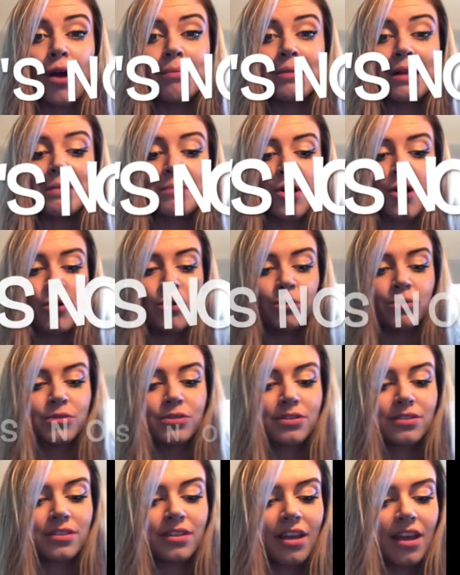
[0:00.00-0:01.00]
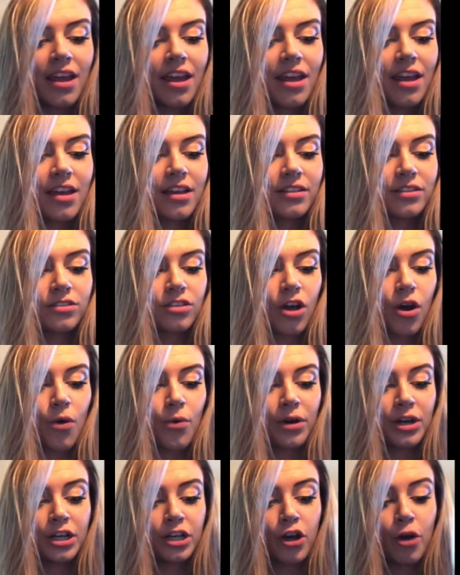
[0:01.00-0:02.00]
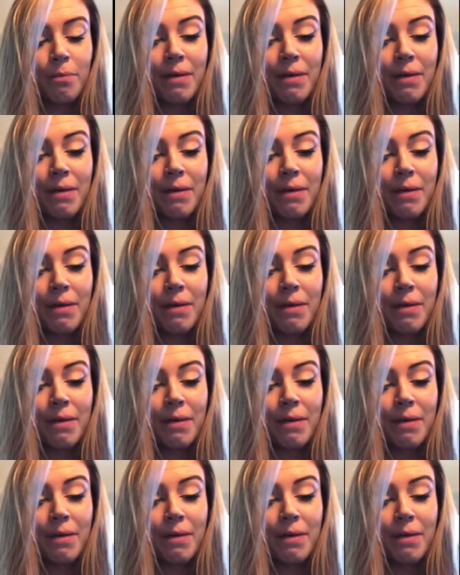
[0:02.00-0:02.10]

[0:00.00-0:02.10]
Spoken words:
problemos. So we're gonna go